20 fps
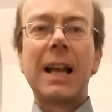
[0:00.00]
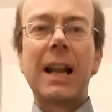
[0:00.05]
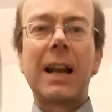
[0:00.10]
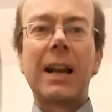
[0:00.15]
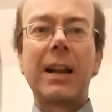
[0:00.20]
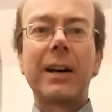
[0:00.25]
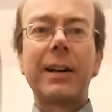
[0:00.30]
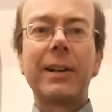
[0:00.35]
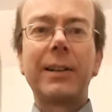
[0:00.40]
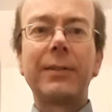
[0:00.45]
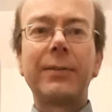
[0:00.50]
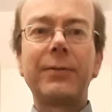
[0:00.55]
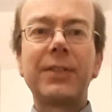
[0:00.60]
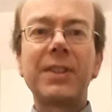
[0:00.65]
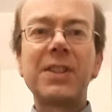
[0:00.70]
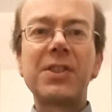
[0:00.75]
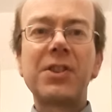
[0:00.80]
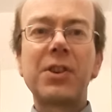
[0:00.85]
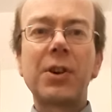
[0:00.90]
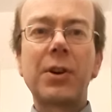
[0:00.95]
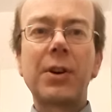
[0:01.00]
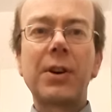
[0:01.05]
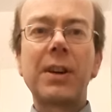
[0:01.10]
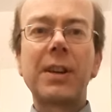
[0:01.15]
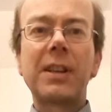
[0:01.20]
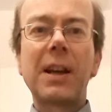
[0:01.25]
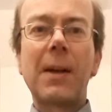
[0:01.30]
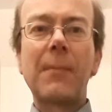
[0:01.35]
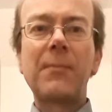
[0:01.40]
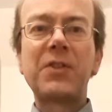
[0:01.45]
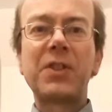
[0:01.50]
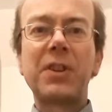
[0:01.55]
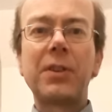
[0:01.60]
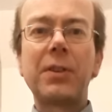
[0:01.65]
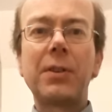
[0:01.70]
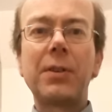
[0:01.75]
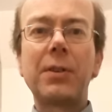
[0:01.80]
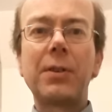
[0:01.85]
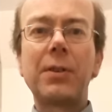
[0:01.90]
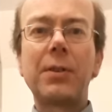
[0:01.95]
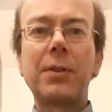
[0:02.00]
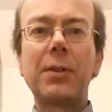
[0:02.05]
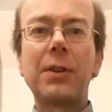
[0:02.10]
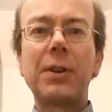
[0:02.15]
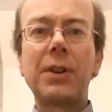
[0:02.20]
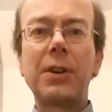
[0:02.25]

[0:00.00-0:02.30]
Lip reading: Love and joy come to